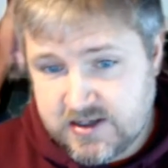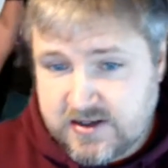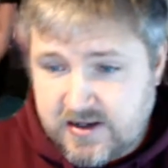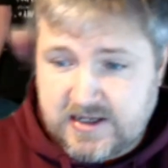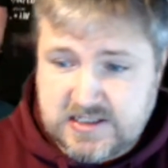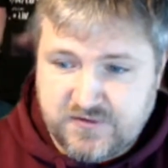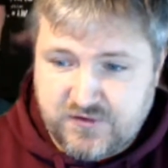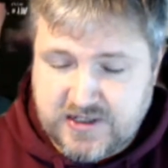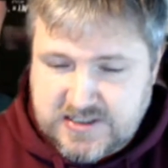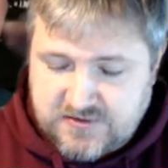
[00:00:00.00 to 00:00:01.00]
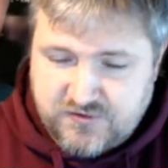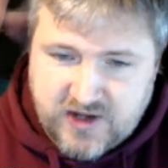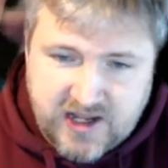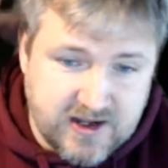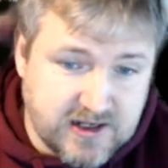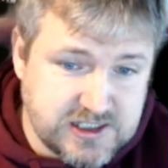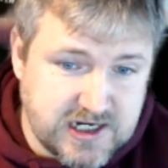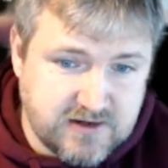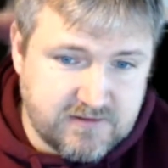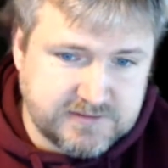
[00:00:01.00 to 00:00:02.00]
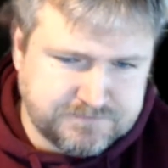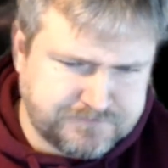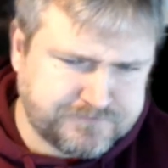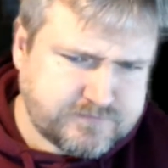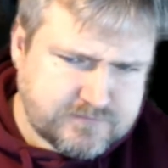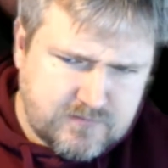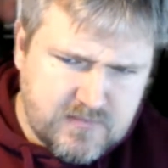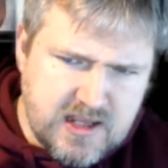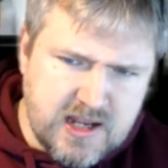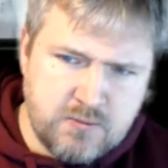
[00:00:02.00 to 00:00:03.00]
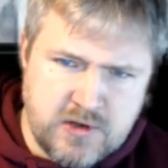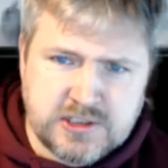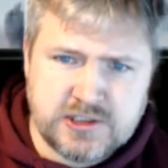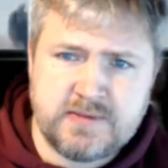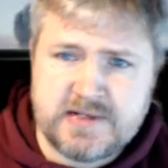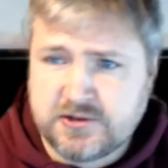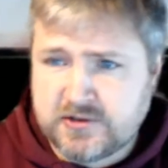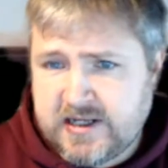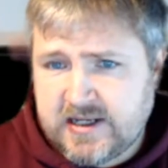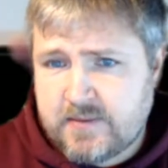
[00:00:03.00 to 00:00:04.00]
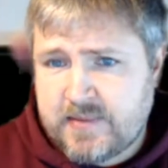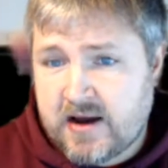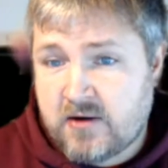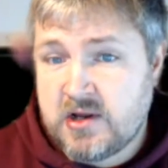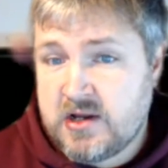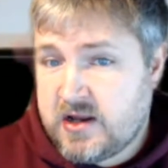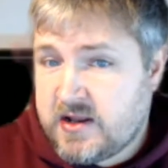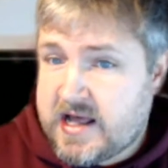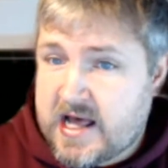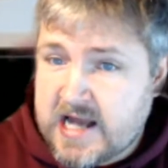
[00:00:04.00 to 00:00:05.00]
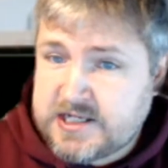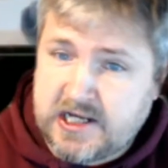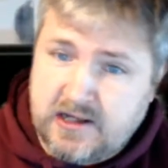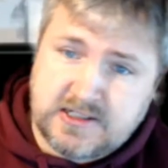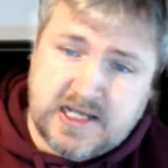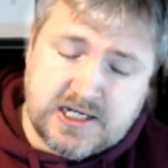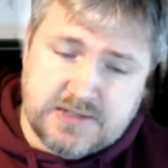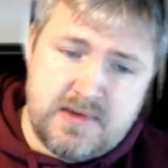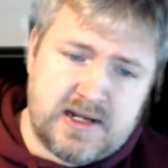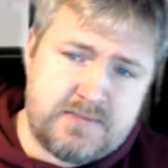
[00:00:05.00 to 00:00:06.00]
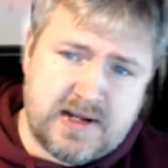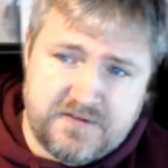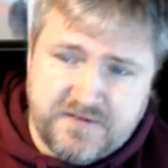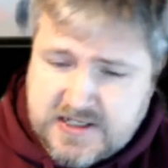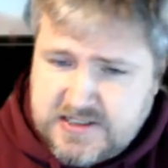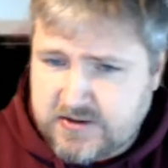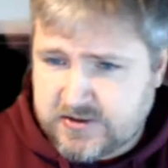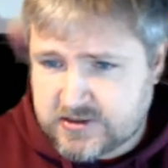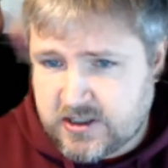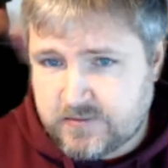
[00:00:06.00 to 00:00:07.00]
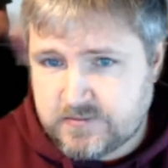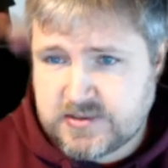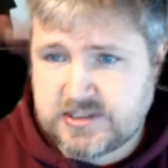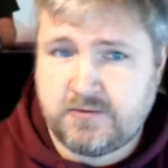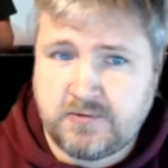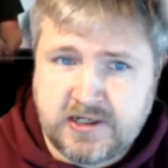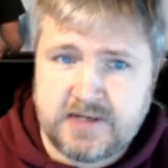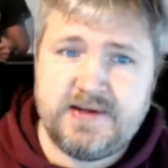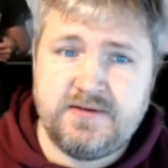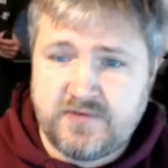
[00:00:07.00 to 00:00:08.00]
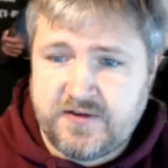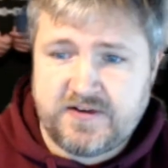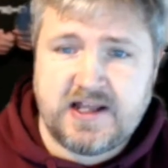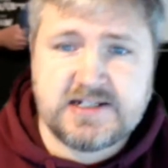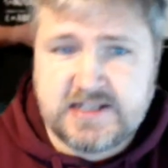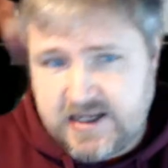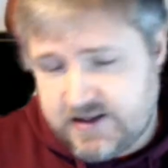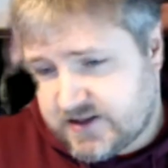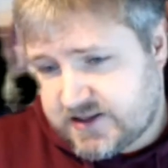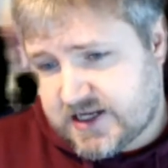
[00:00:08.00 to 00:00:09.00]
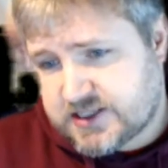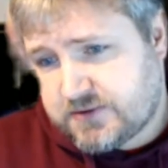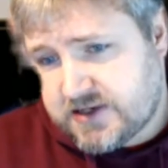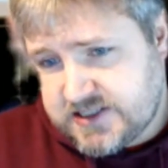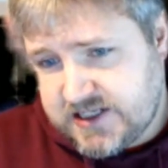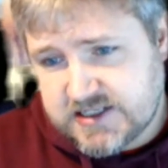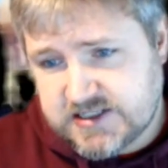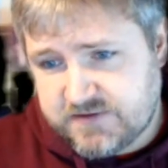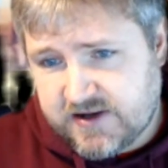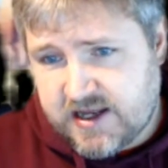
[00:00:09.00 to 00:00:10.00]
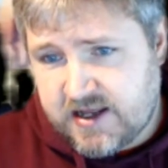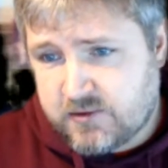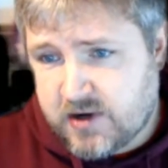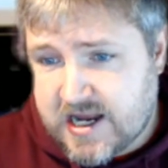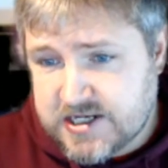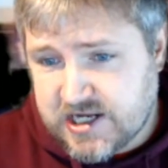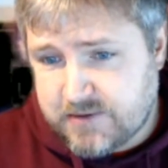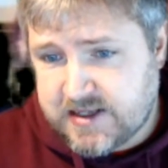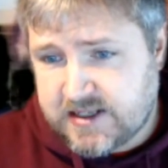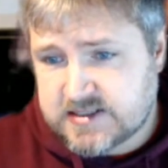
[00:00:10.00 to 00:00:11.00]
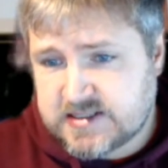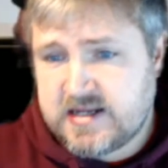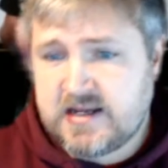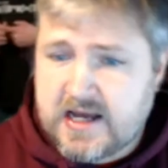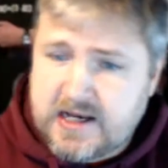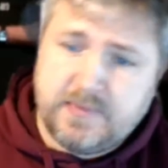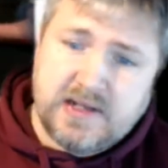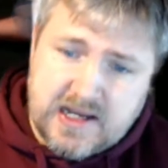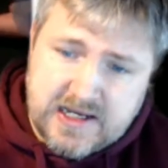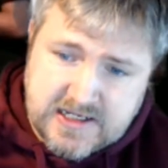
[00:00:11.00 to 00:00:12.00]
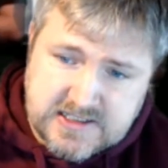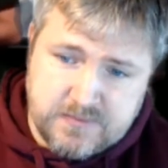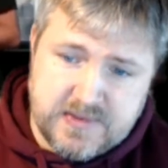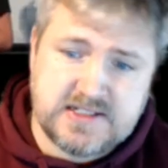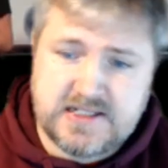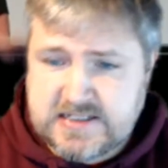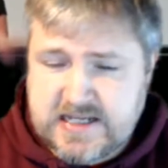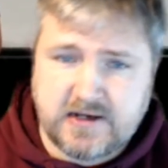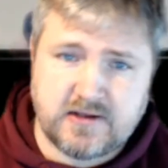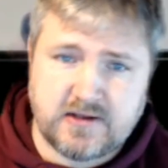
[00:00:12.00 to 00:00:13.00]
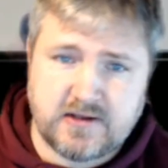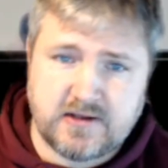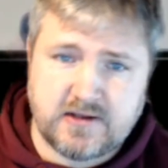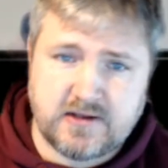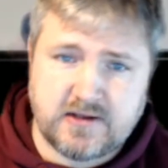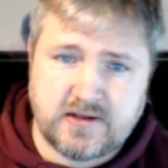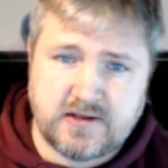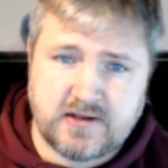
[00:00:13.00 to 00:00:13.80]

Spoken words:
and it's the 1st of January. And we're going to be talking about agile-manifesto.com. So we're going to be reflecting that 20 years of what Agile means and applying it to business, technology, and leadership.